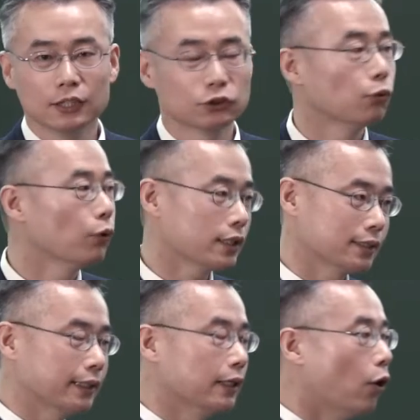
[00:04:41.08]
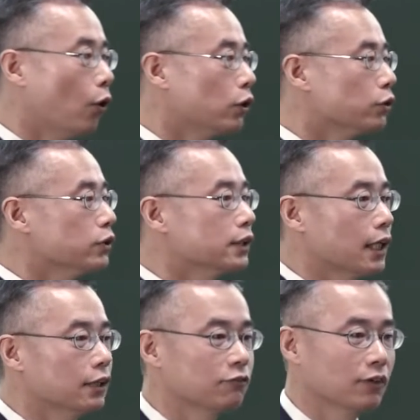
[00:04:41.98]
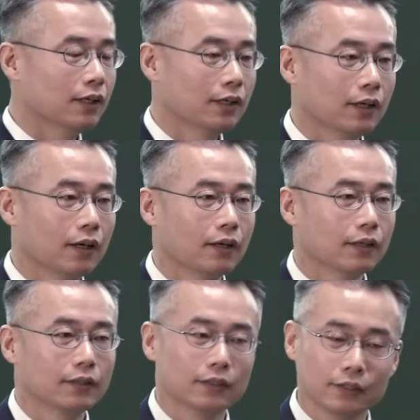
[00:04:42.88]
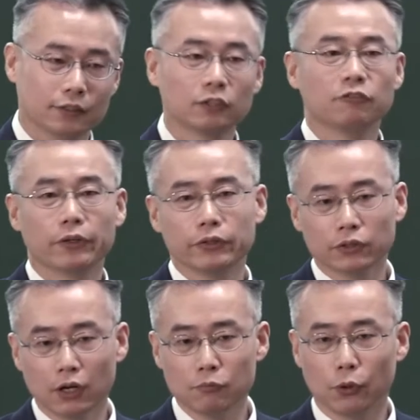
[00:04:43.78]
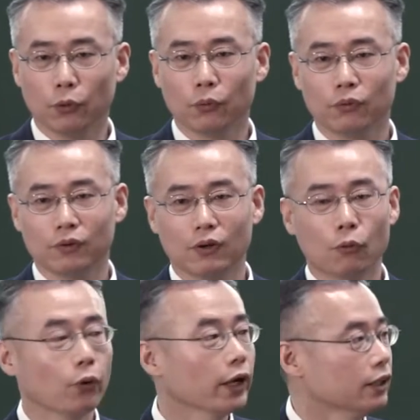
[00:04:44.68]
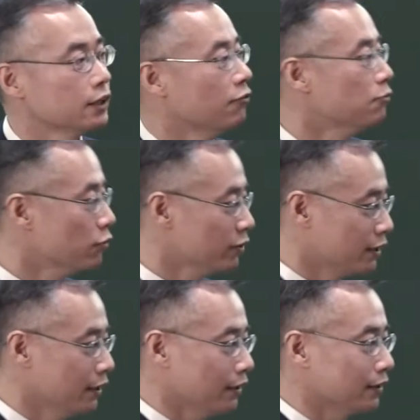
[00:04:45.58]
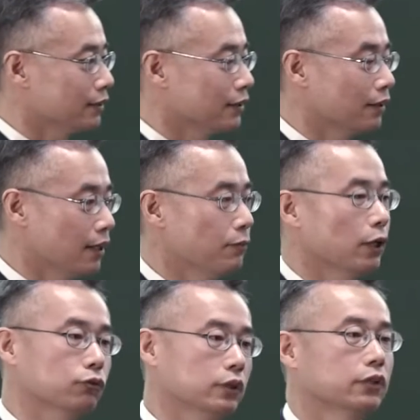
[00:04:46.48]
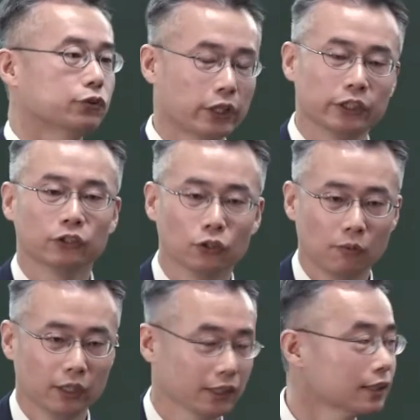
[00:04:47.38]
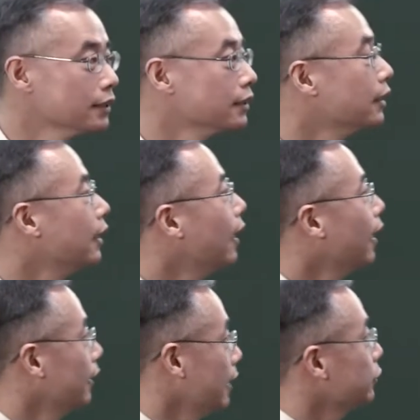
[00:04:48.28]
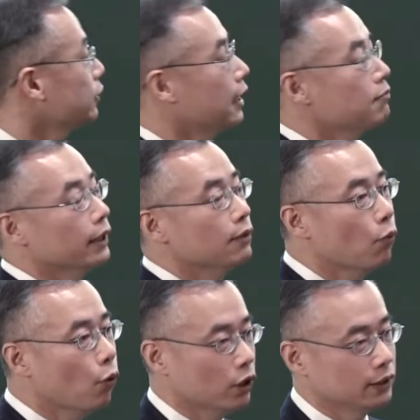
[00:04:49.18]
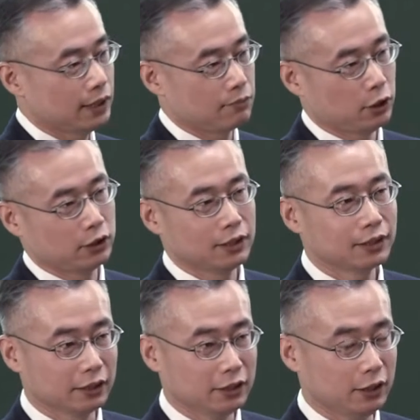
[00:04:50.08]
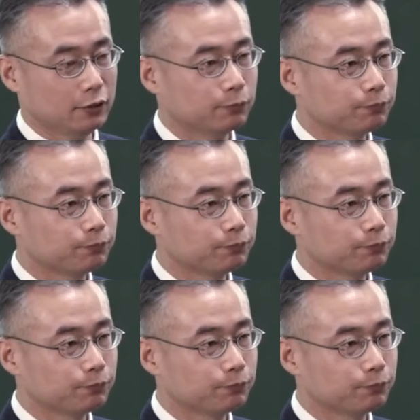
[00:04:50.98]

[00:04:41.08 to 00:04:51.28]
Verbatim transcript: So we are studying all those kind of uh, not very normal ways of moving things compared to the traditional robotics. And actually, there are many more that I'm not listing here.